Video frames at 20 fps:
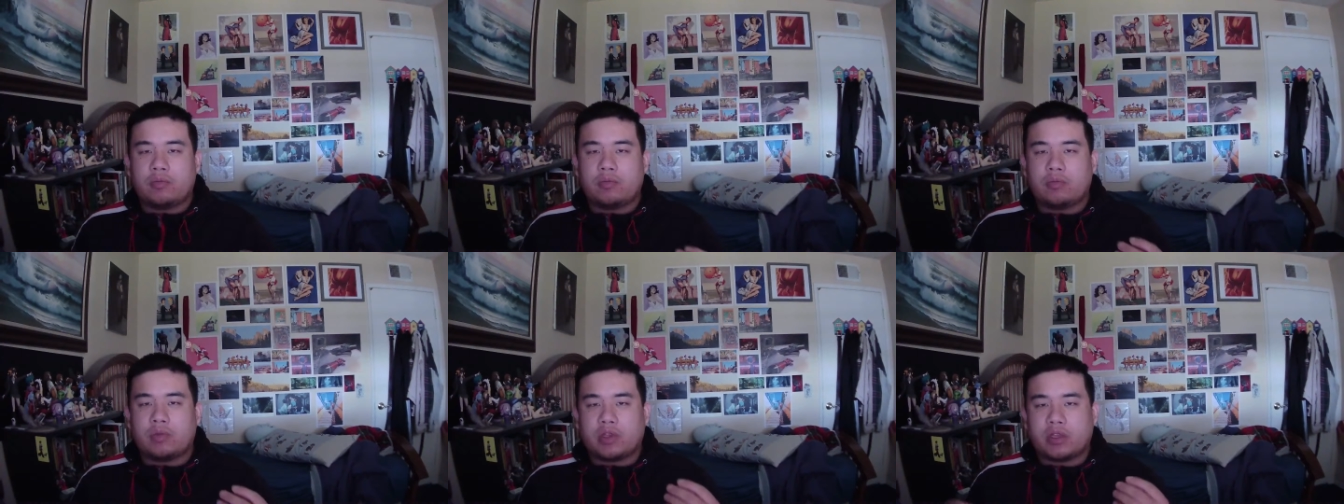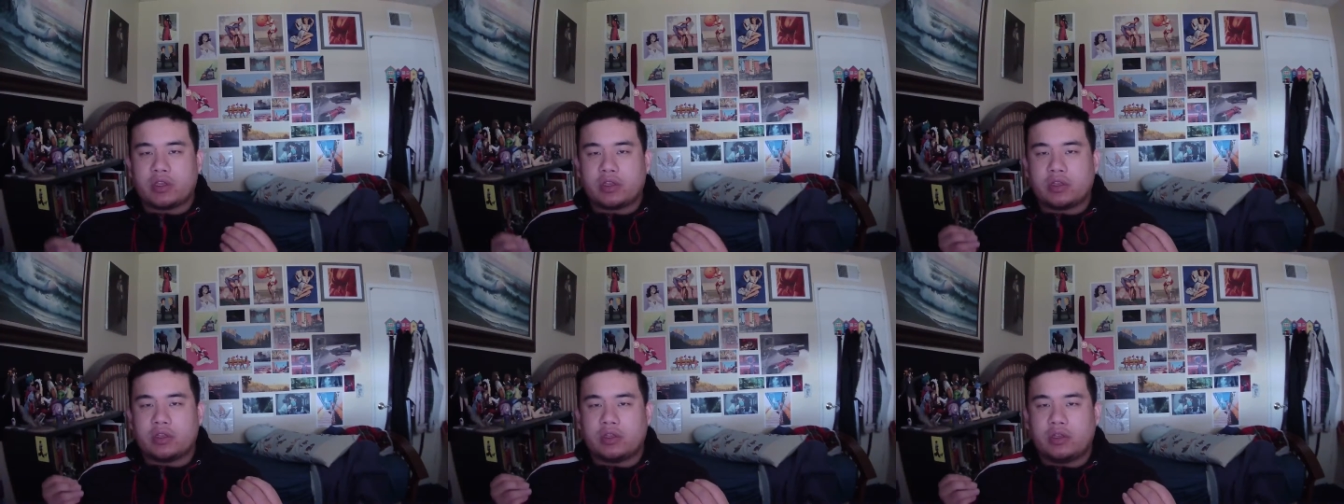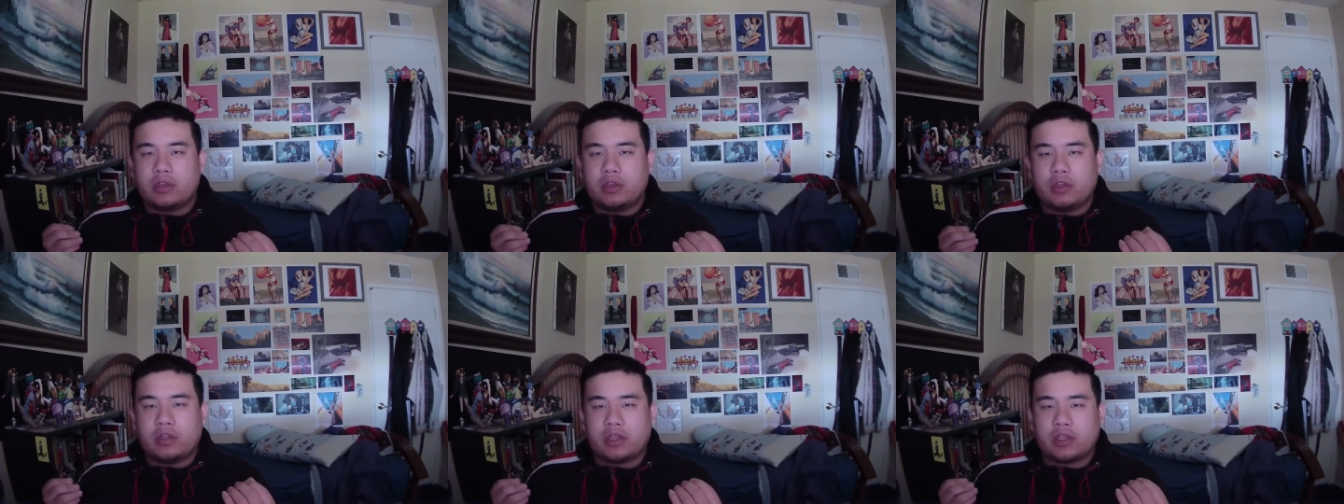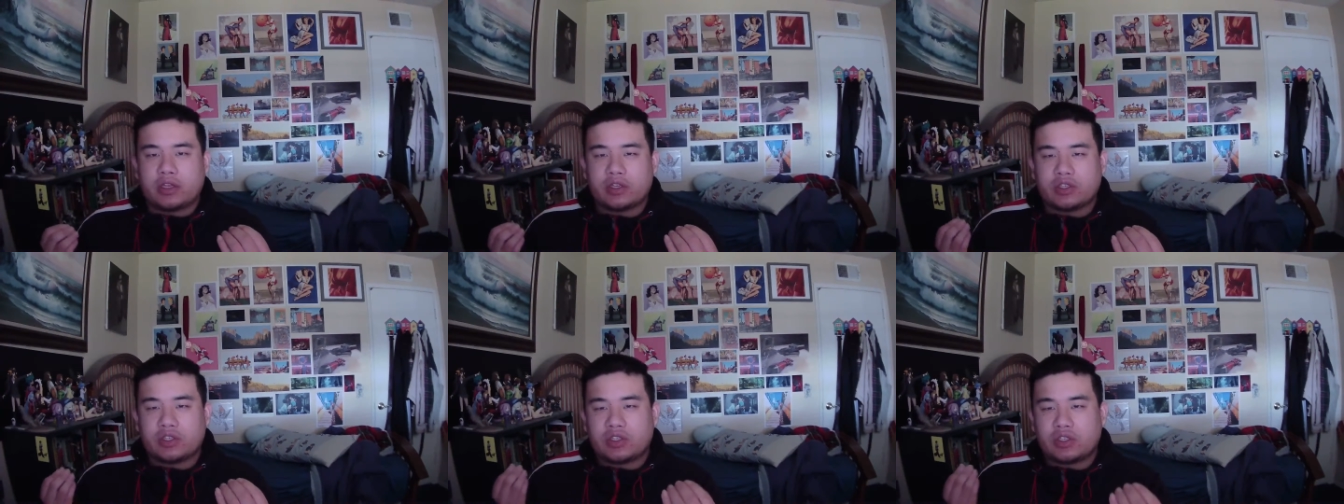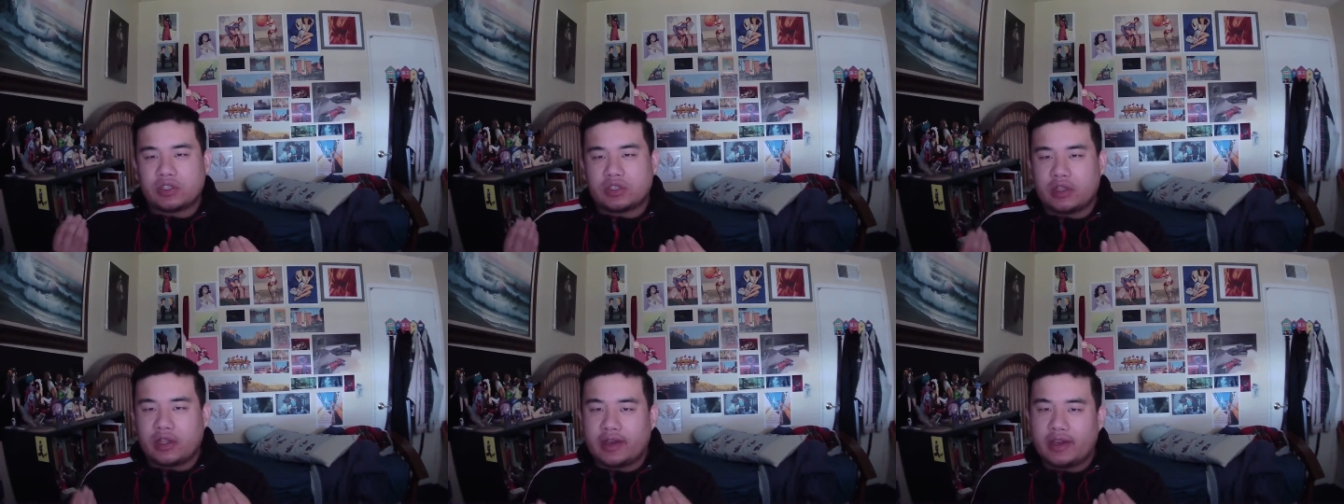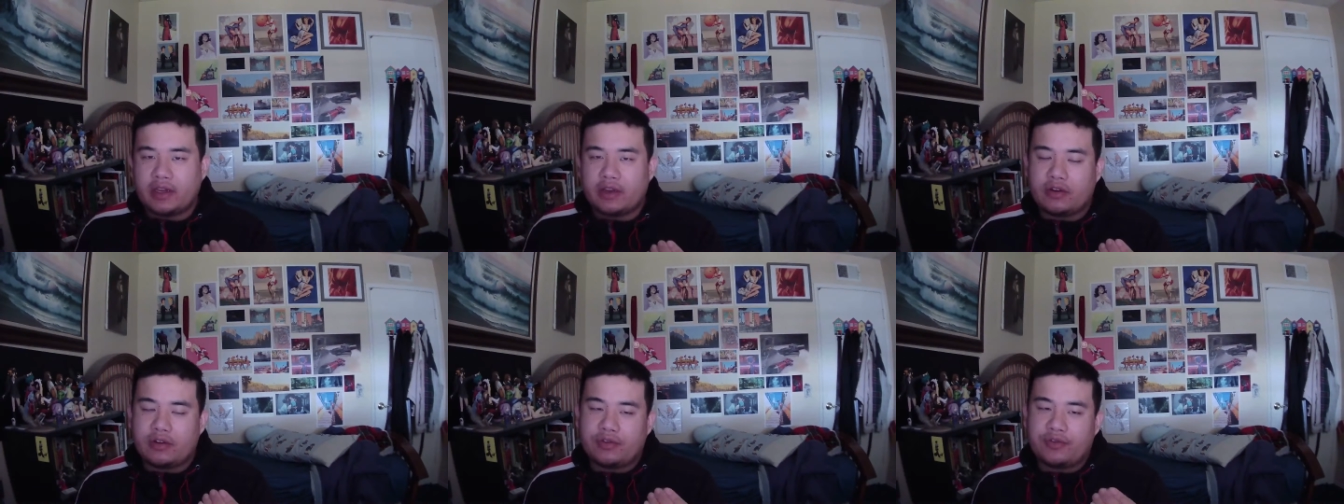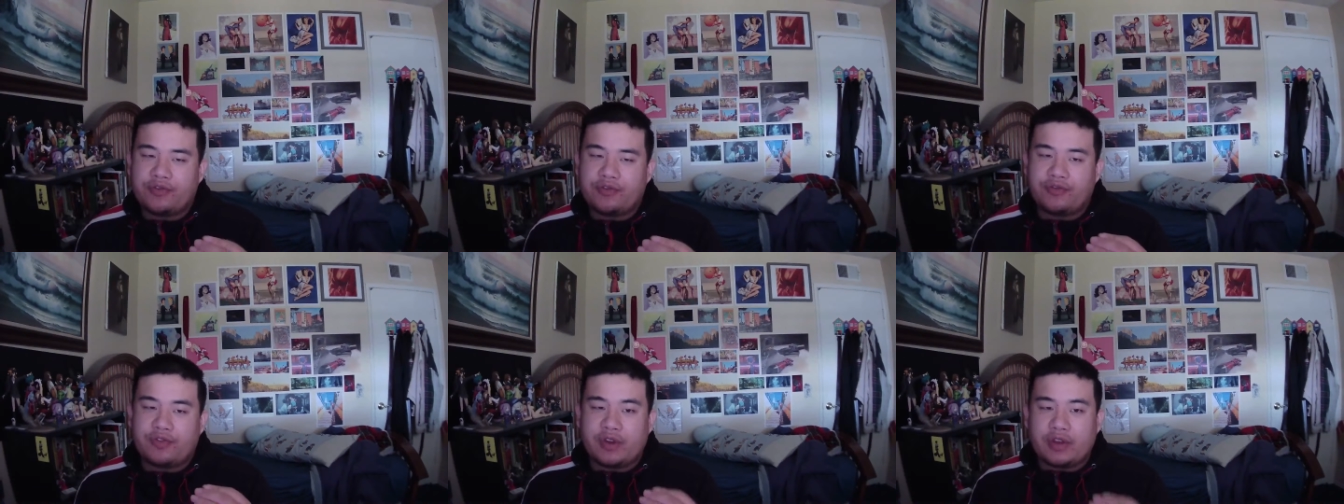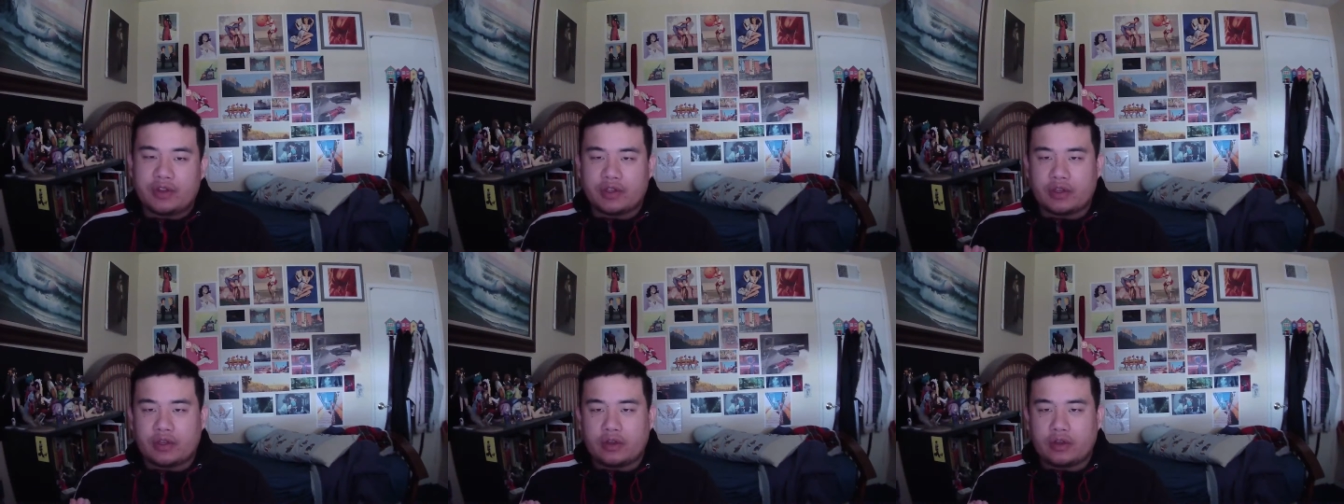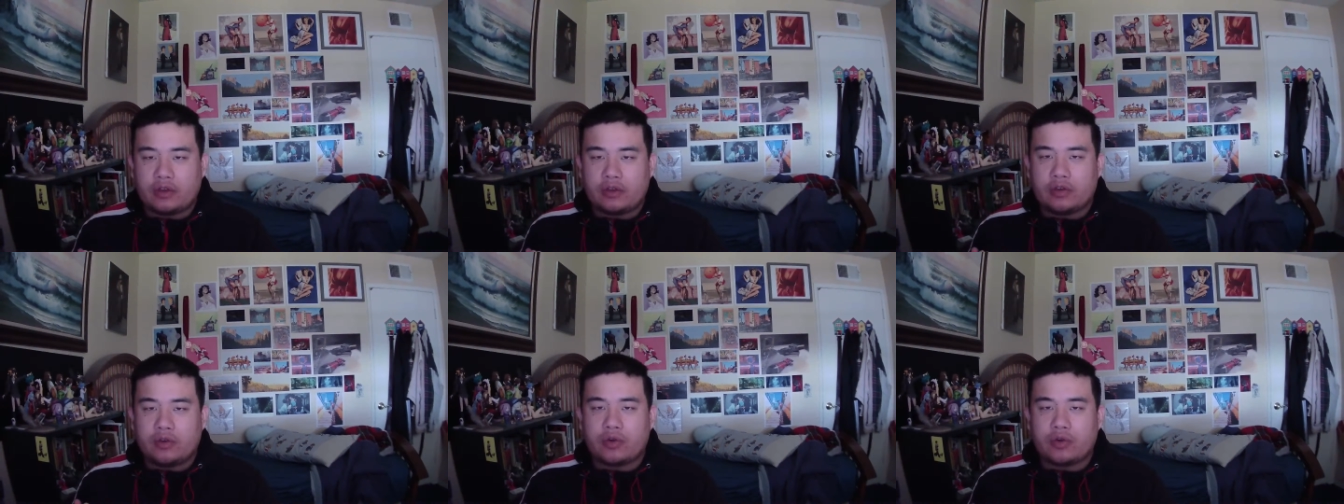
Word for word: like like a slight feeling